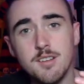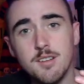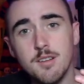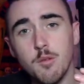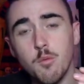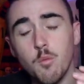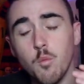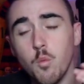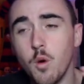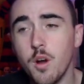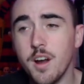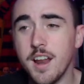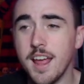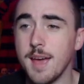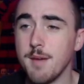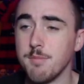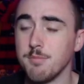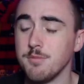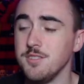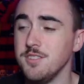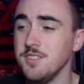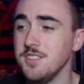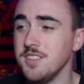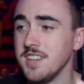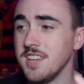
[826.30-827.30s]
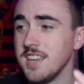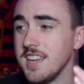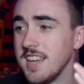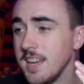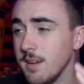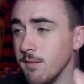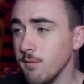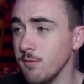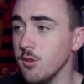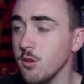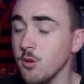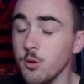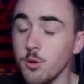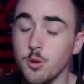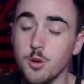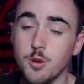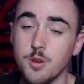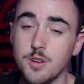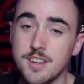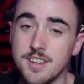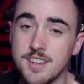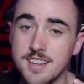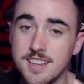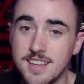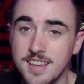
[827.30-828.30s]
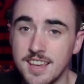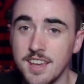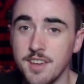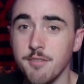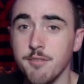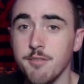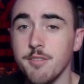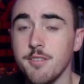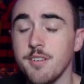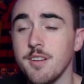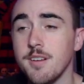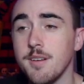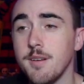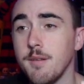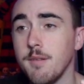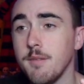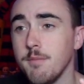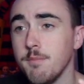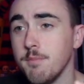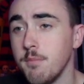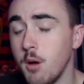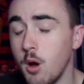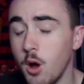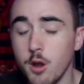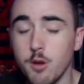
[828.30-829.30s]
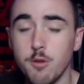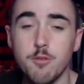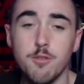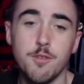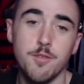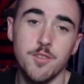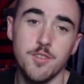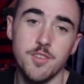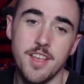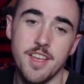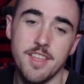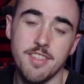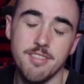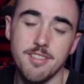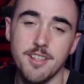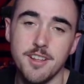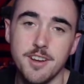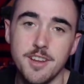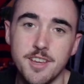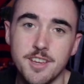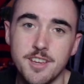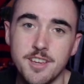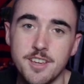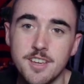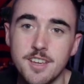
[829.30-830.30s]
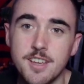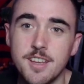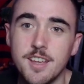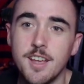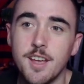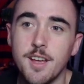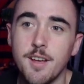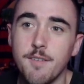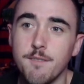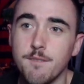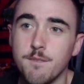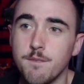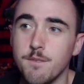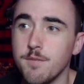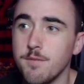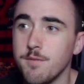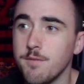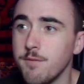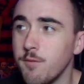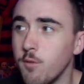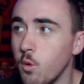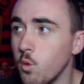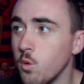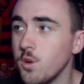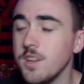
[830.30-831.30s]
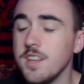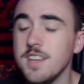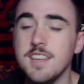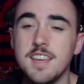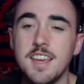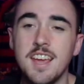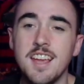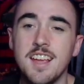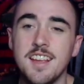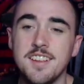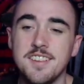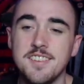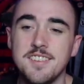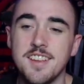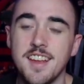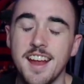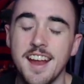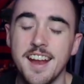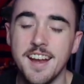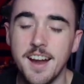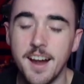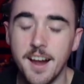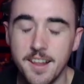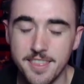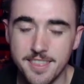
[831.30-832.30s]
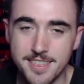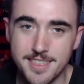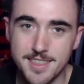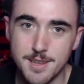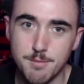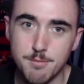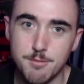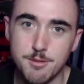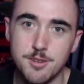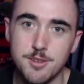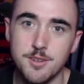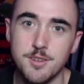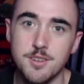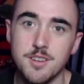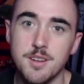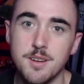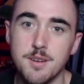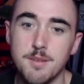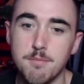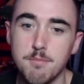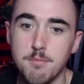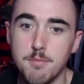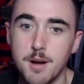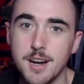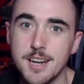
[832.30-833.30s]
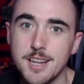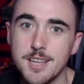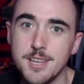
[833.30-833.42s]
what happens if you give Pine Rivers Athletic 40 years and unlimited money.